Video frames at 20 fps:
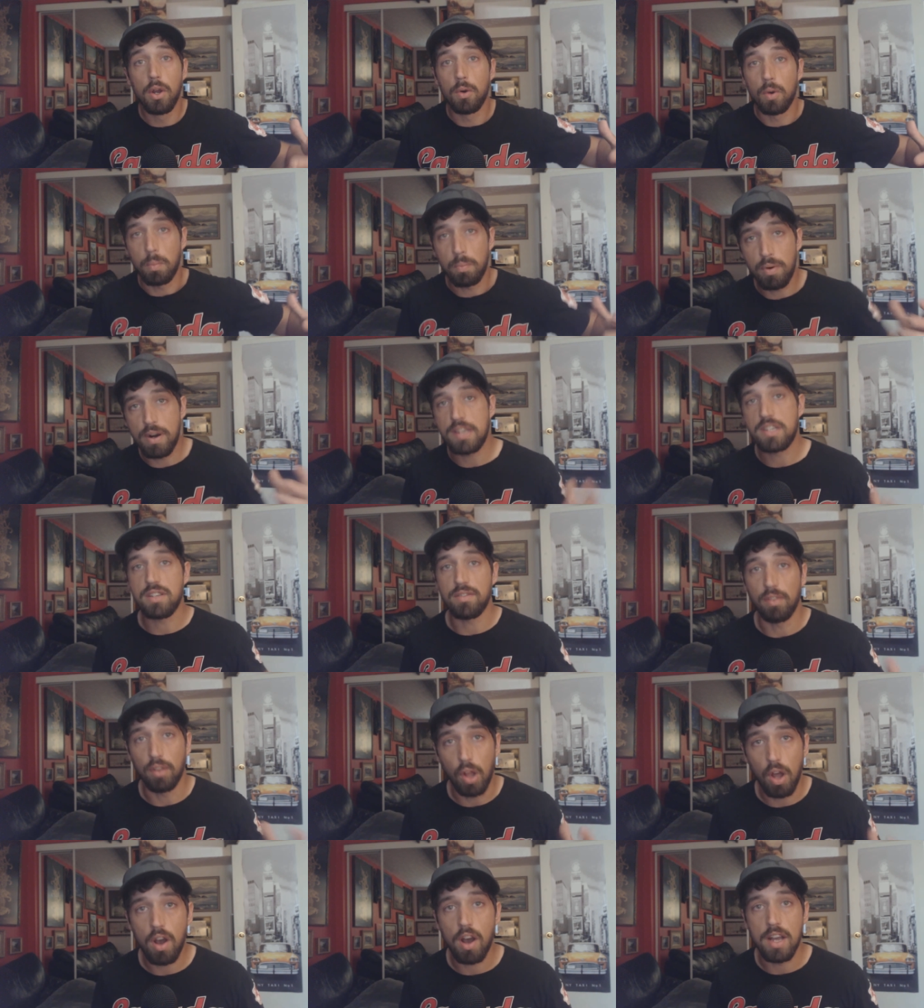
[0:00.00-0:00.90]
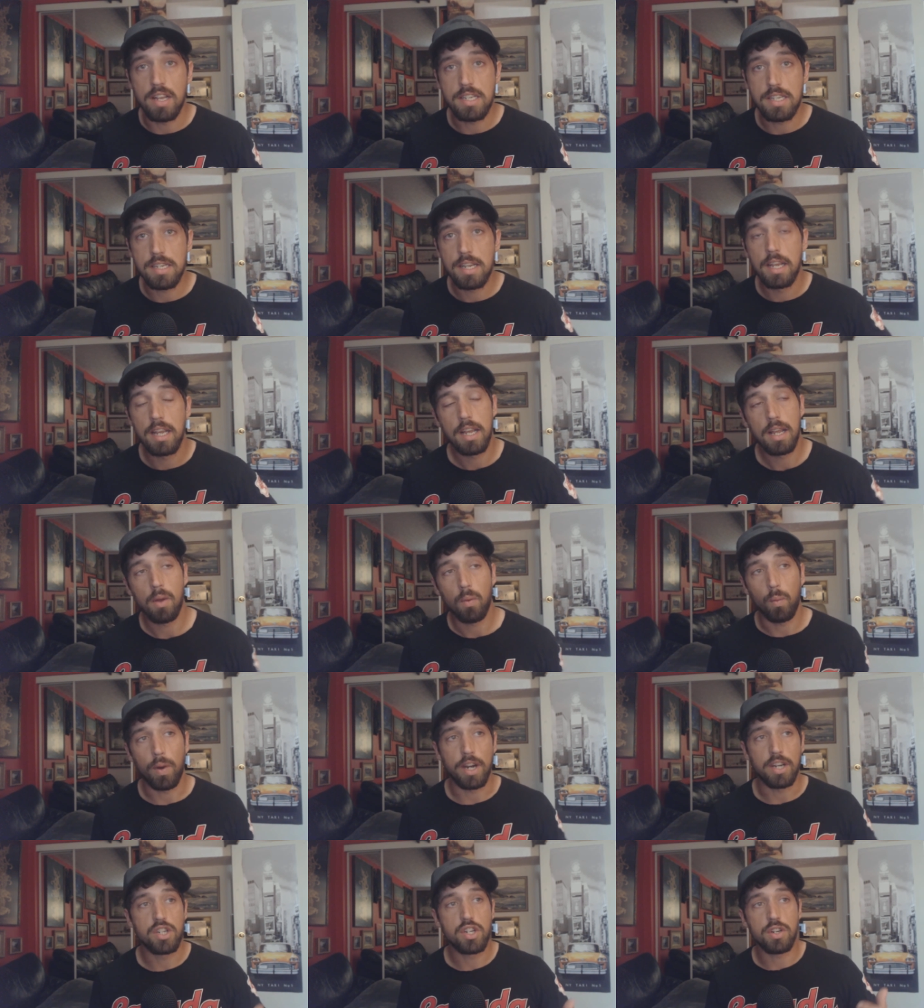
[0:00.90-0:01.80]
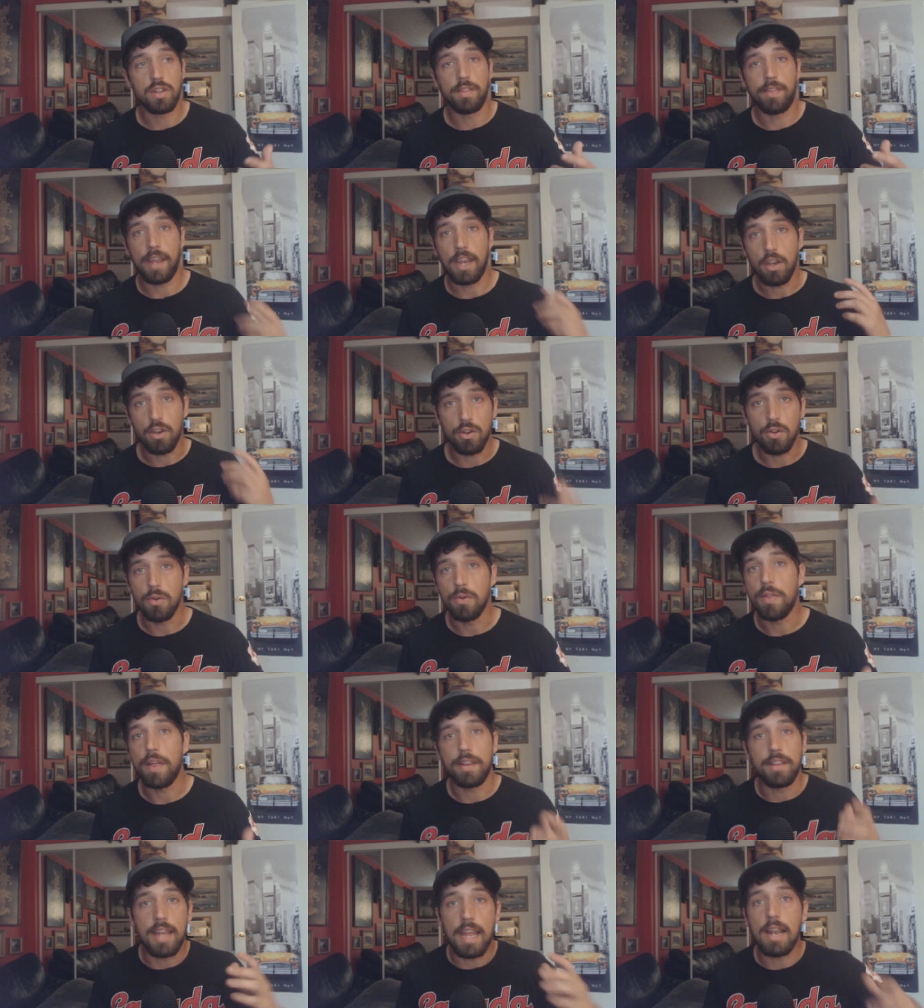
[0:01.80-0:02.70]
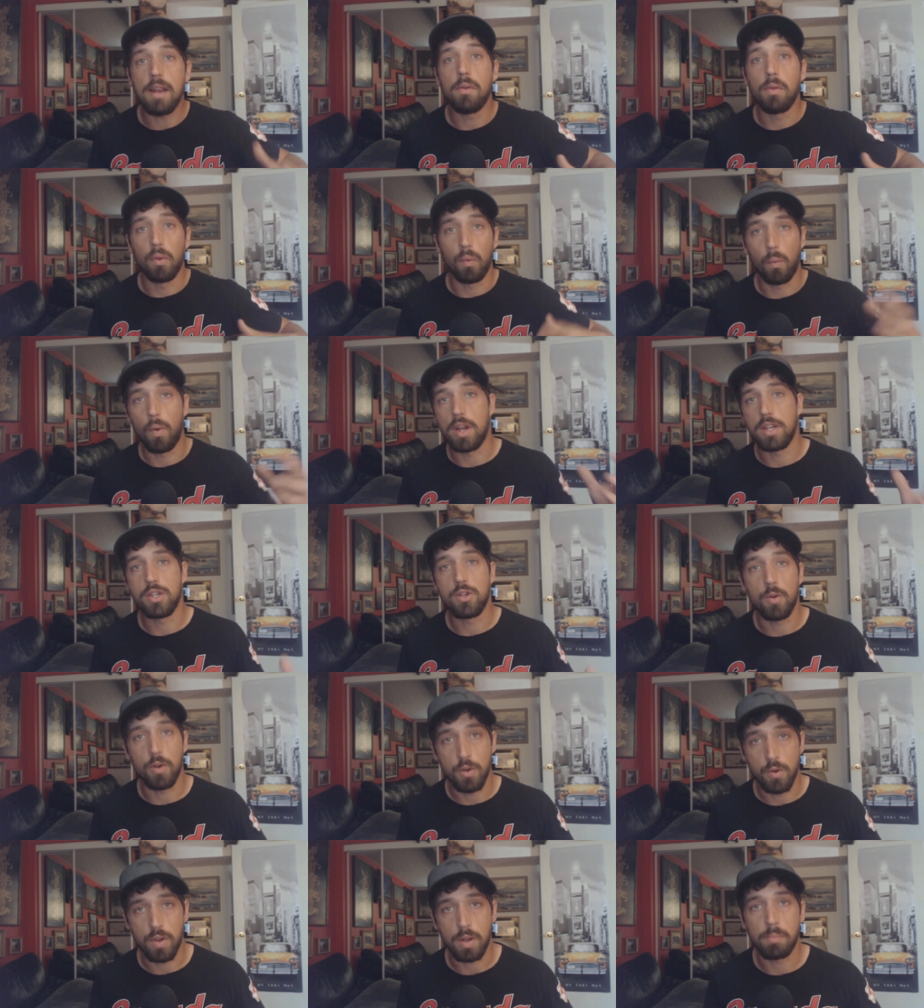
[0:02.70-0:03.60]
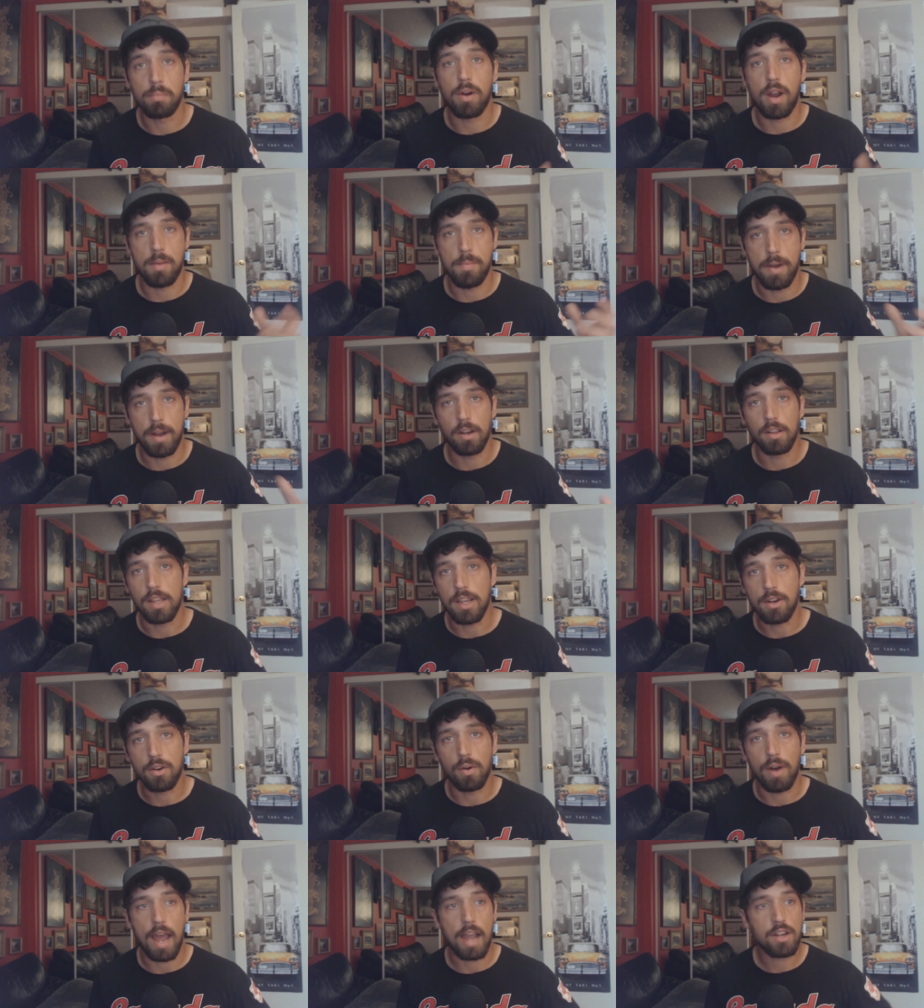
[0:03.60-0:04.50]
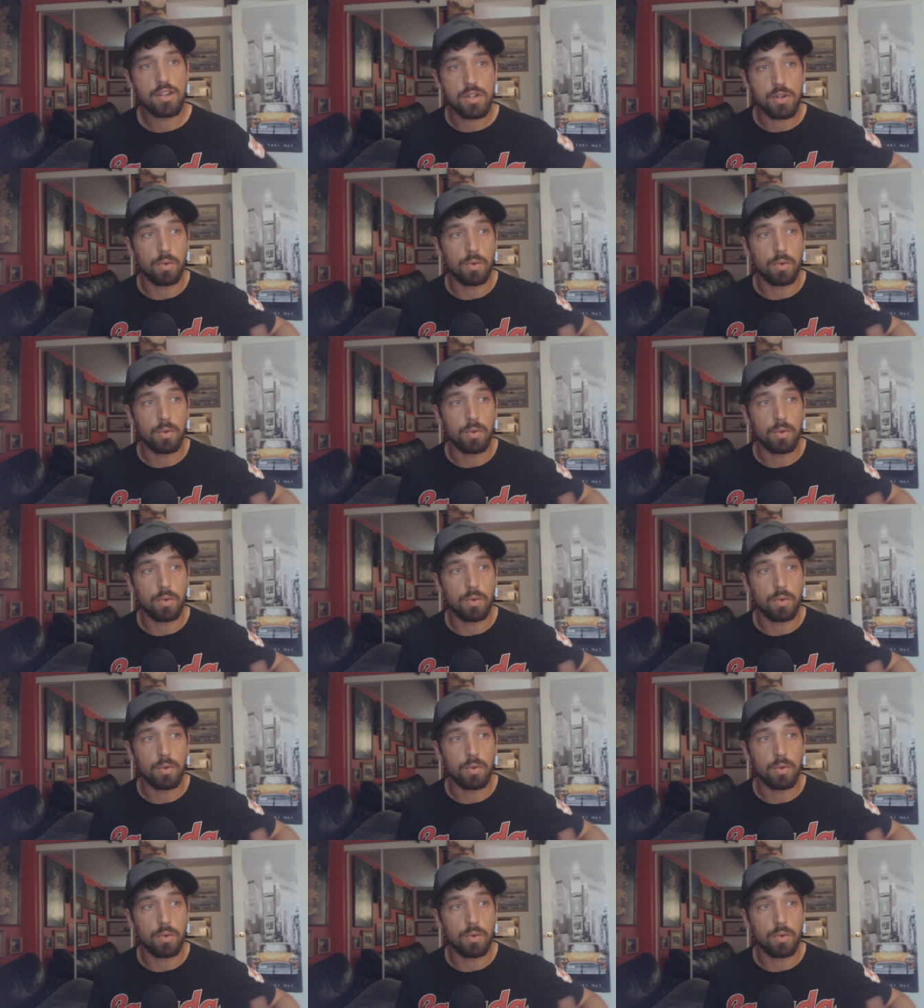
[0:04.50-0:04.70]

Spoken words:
repressive laws, which they knew that they were the ones who were doing primarily crack.